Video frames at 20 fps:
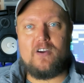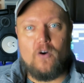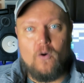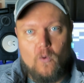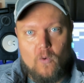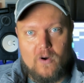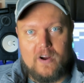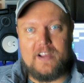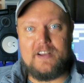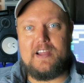
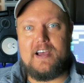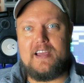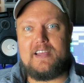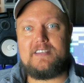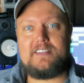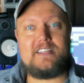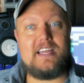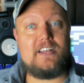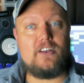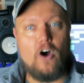
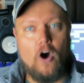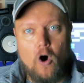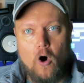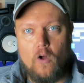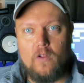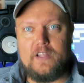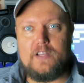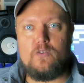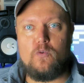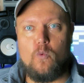organized and
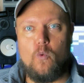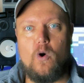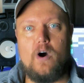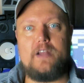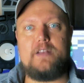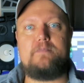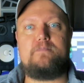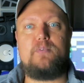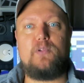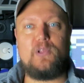all in
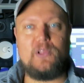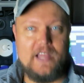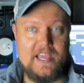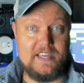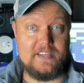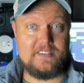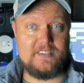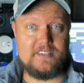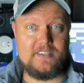one place.